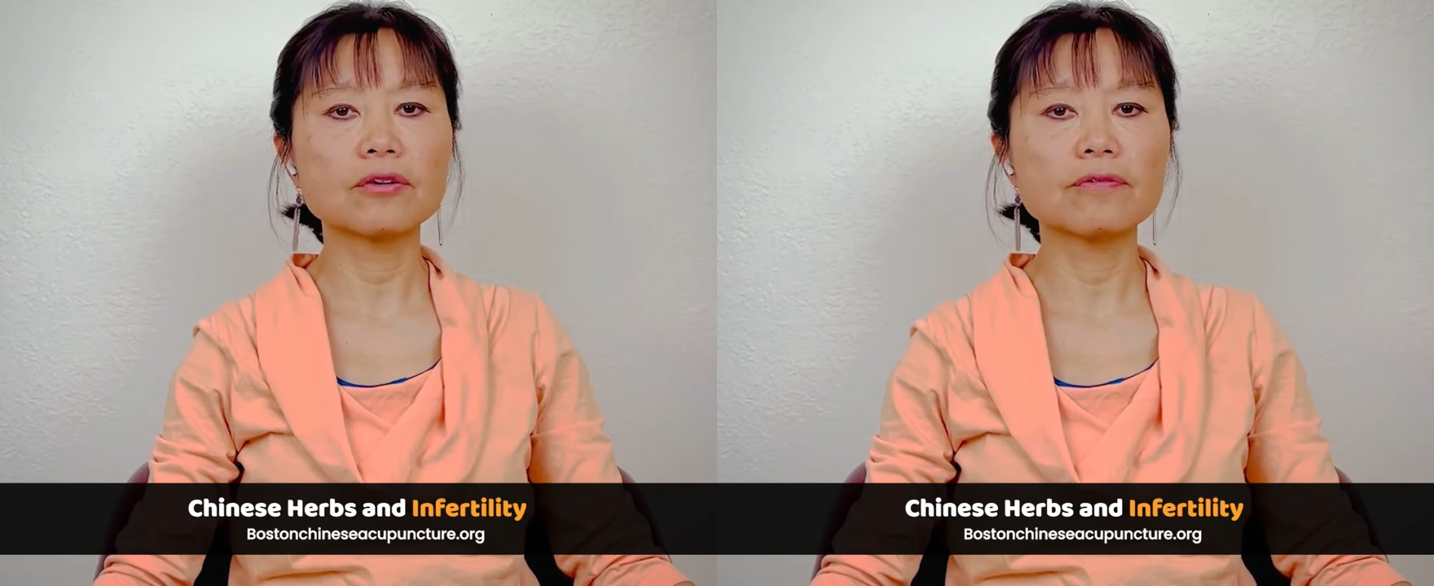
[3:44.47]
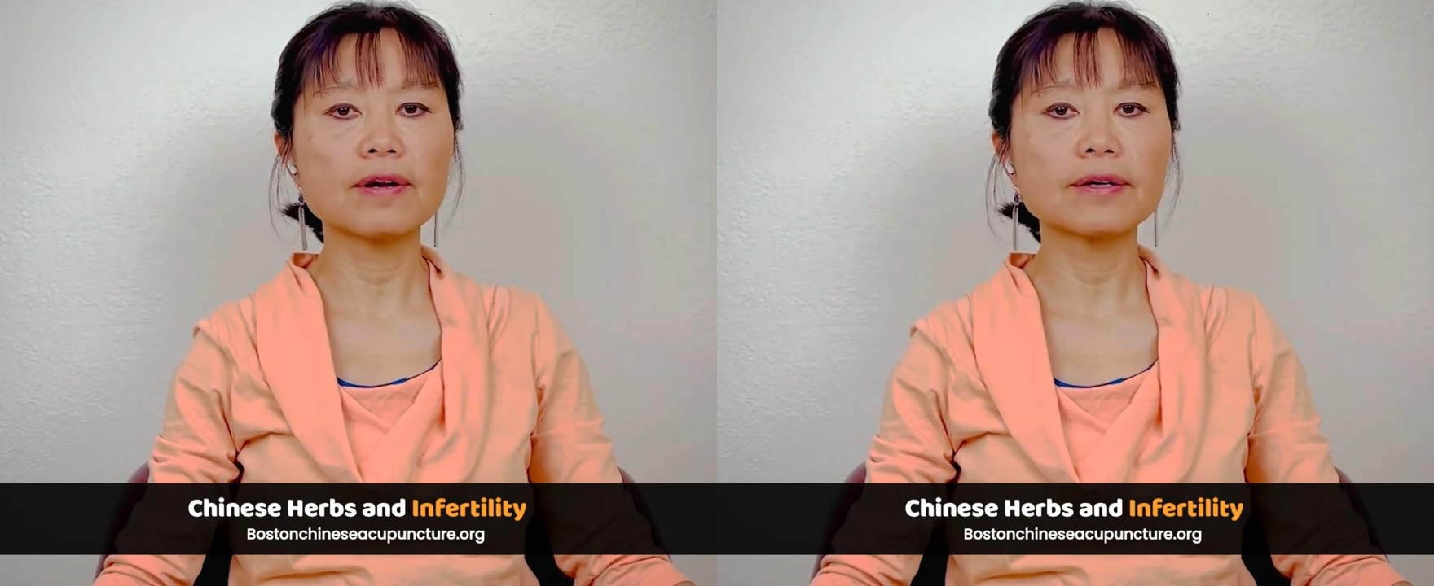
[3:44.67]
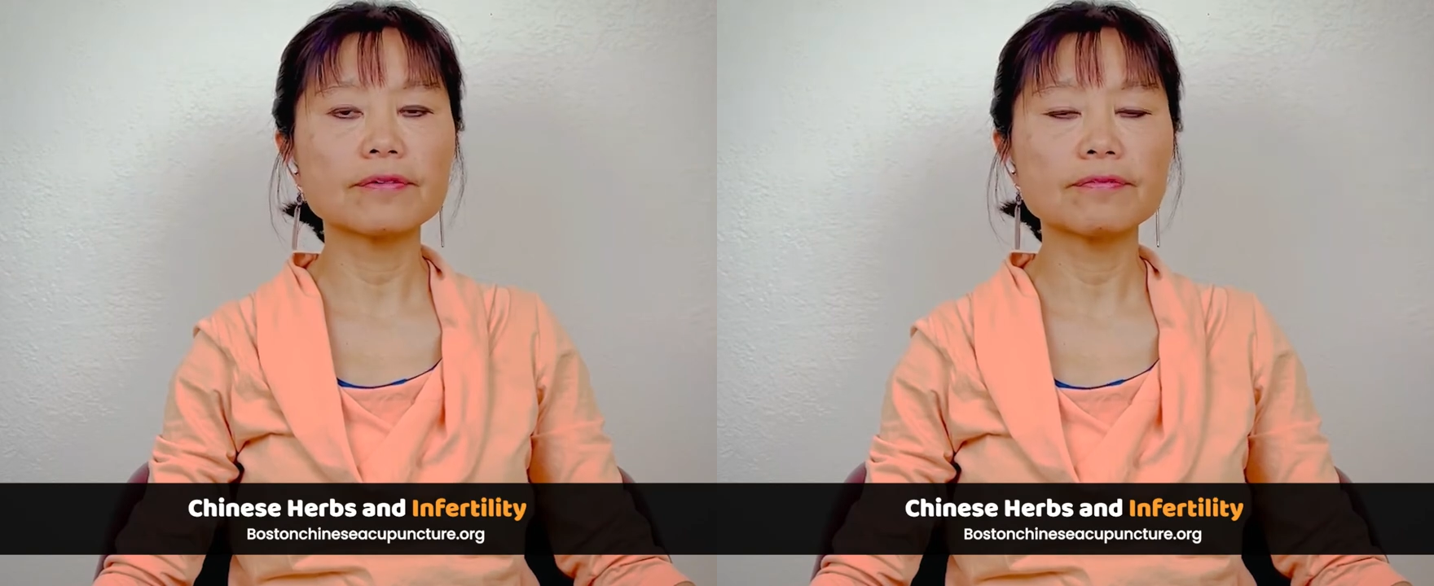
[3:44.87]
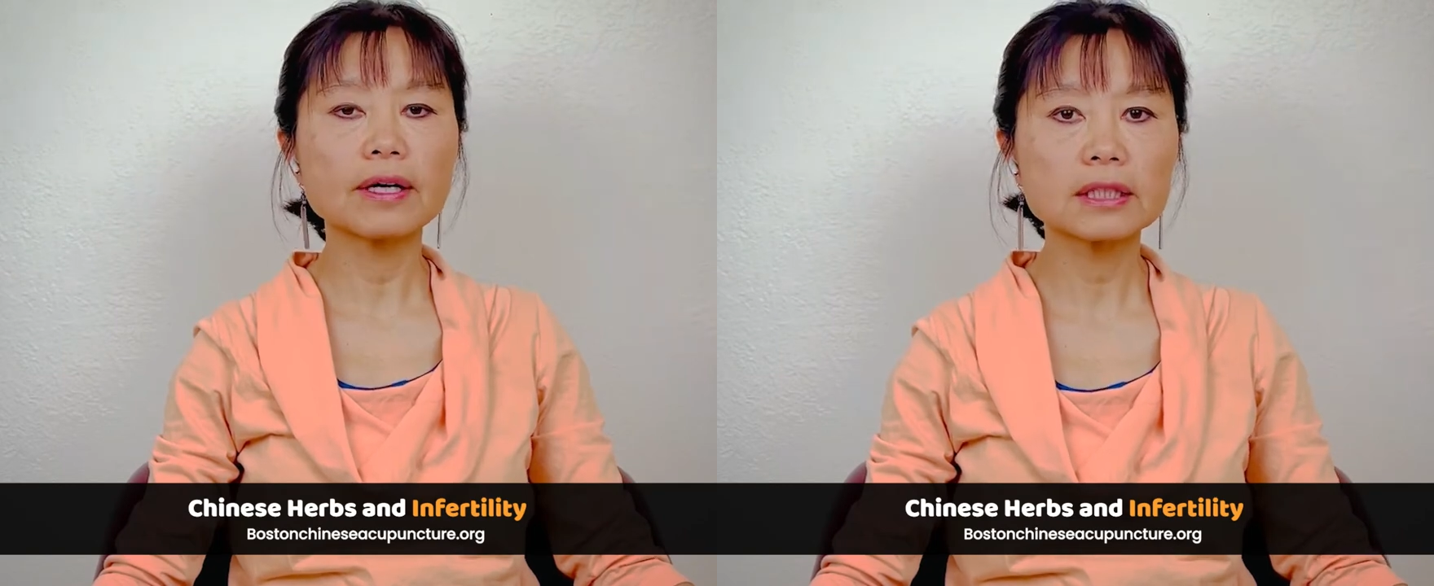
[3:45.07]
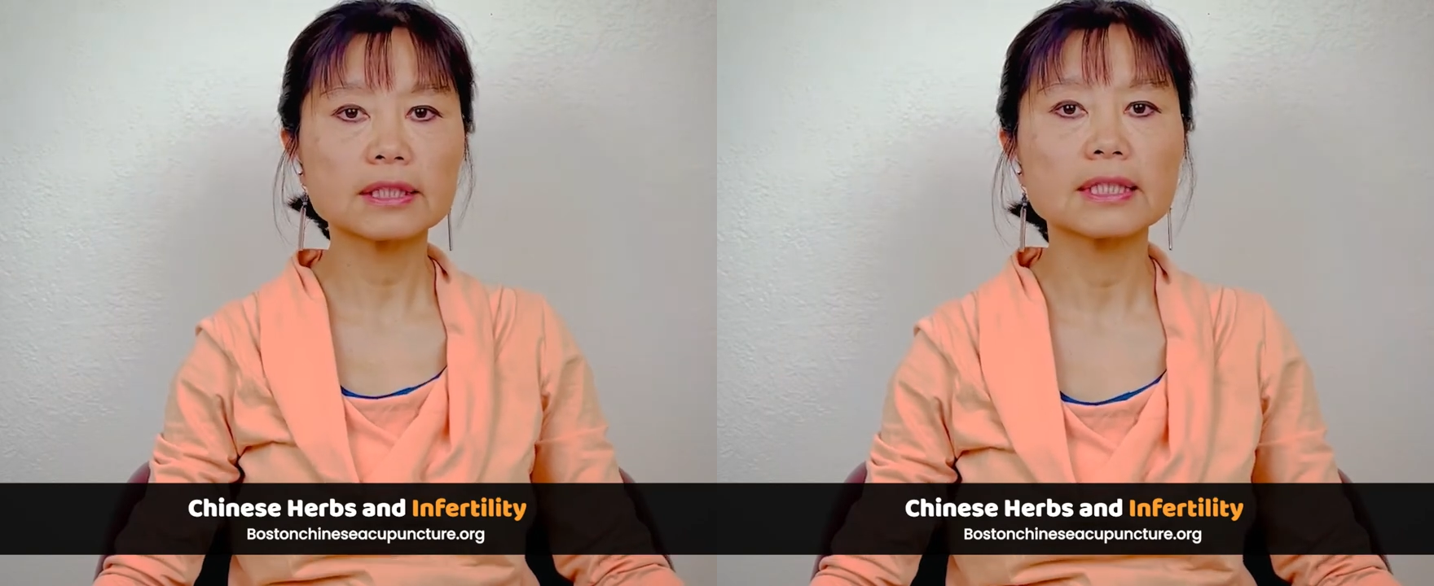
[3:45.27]
ovarian
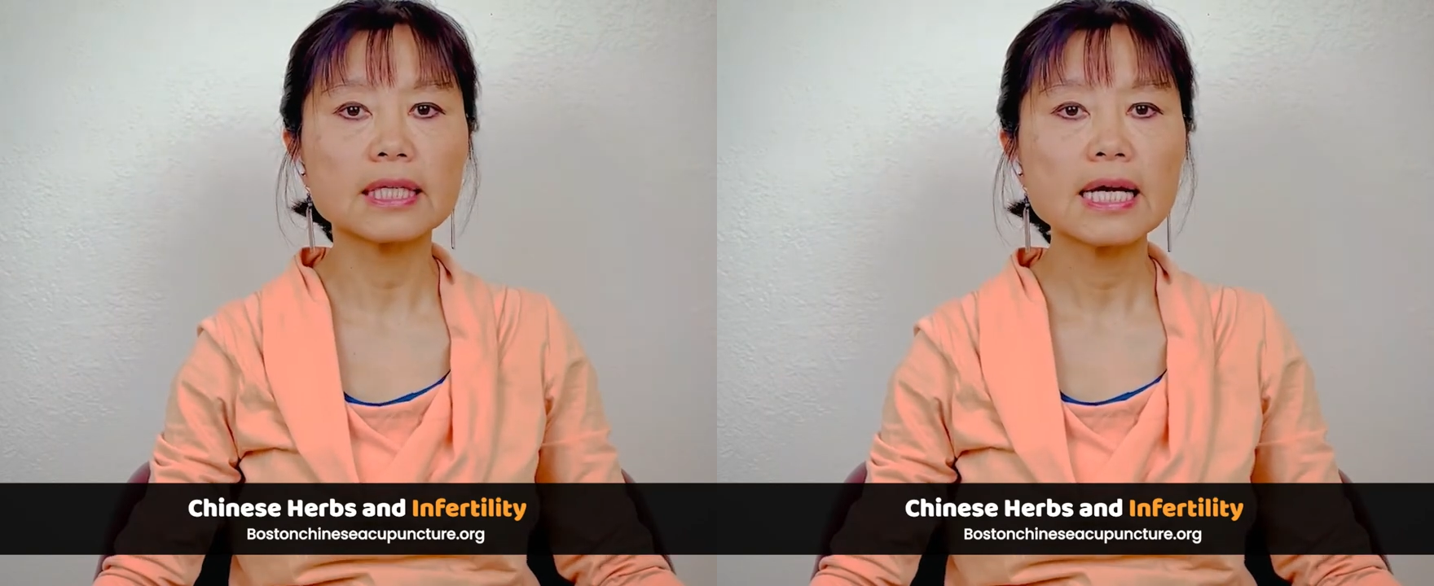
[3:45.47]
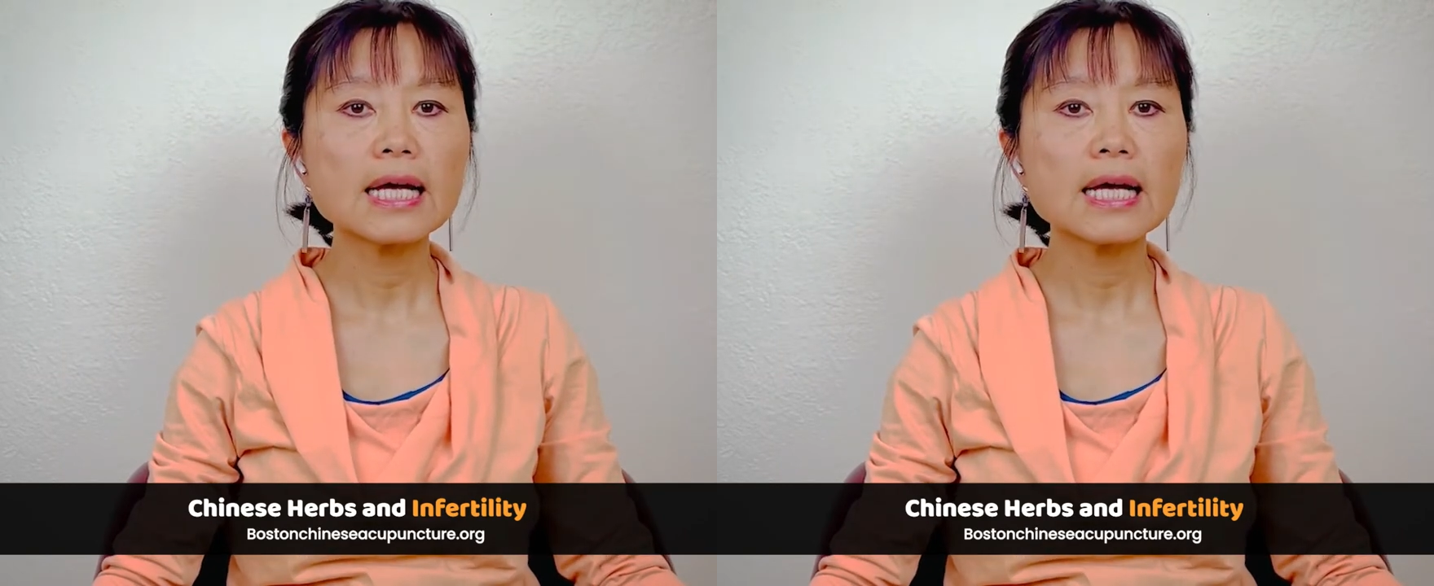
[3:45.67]
function.